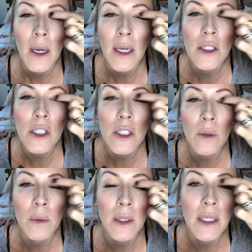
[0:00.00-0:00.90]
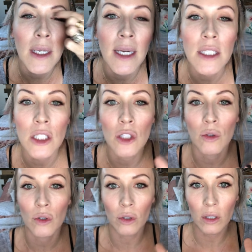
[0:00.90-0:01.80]
It's just a really nice
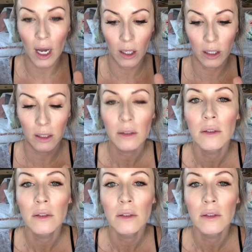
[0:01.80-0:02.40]
neutral color.